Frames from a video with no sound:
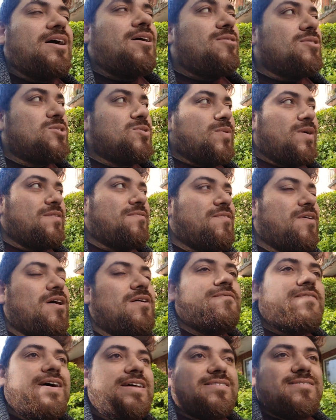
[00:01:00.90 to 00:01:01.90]
Housewife
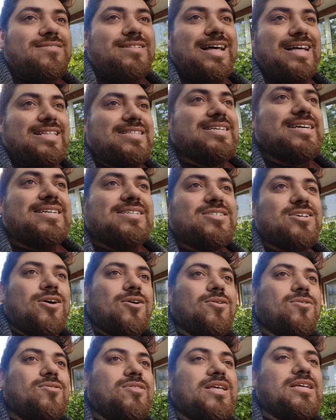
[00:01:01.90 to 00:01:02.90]
of Atlanta.
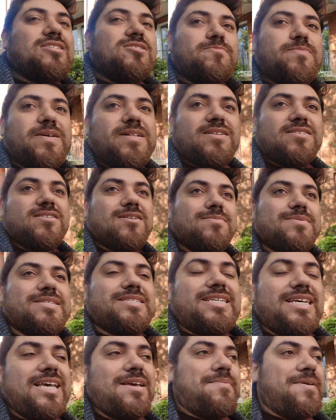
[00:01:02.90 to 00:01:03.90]
So let's spill some
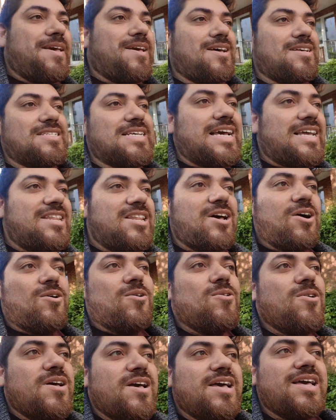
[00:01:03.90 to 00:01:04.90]
tea, because I
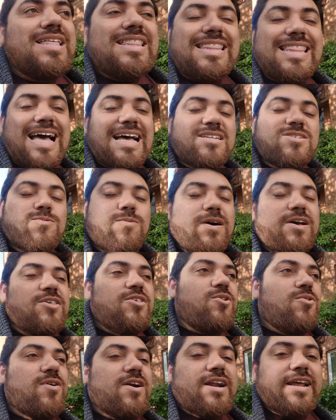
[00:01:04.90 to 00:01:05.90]
know that's why
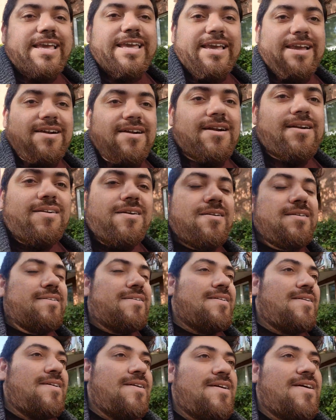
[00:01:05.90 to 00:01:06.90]
you are here.
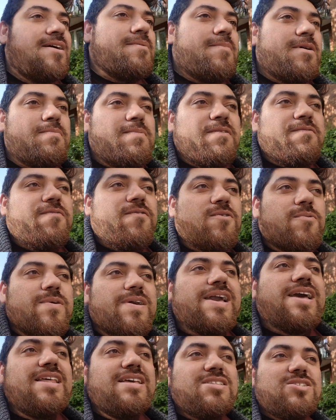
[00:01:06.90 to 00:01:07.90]
But before
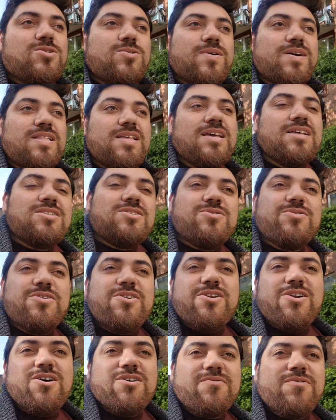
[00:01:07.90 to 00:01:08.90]
we get into it, do
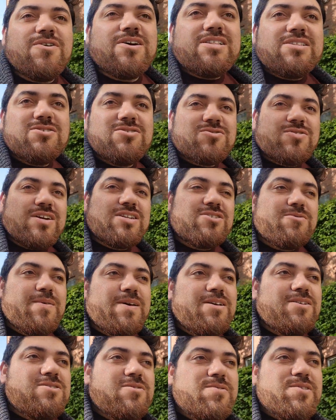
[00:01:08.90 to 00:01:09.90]
not forget to subscribe to
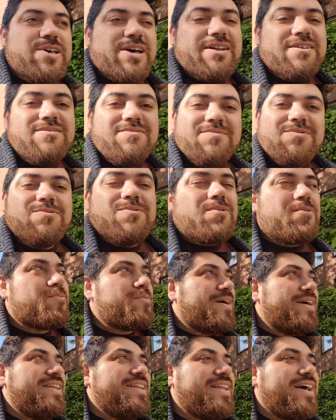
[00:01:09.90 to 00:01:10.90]
my YouTube channel. Do it
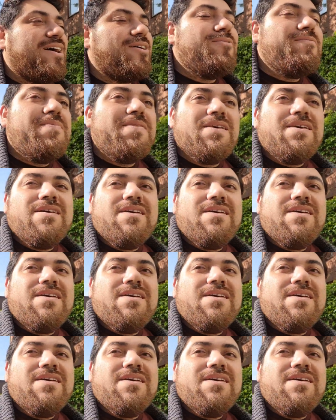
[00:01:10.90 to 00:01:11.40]
right now.